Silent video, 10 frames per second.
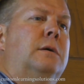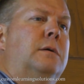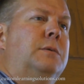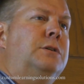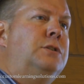
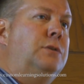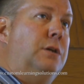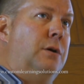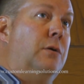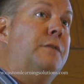But just so you
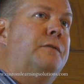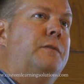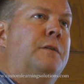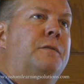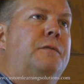know,
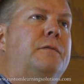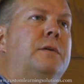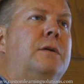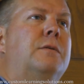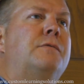if
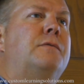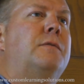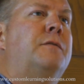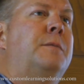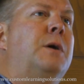
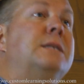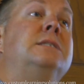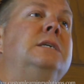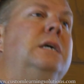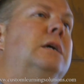I'm not
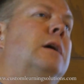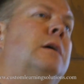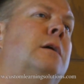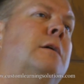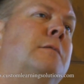seeing
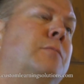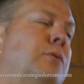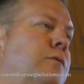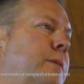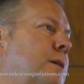
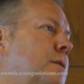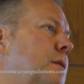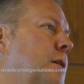improvement,